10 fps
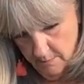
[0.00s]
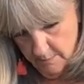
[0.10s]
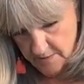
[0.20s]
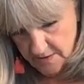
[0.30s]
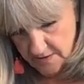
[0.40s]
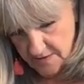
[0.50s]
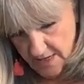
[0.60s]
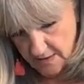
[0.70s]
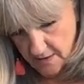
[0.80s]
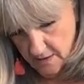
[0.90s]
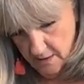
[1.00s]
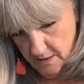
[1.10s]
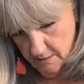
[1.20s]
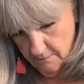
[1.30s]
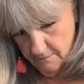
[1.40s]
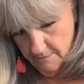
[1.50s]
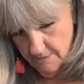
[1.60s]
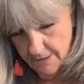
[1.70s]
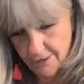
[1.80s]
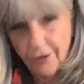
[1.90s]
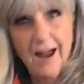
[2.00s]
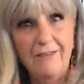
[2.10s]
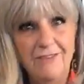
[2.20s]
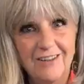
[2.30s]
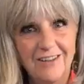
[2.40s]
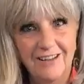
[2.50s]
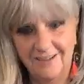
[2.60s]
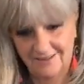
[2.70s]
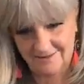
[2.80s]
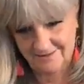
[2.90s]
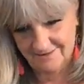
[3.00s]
I'm just that kind of crafter.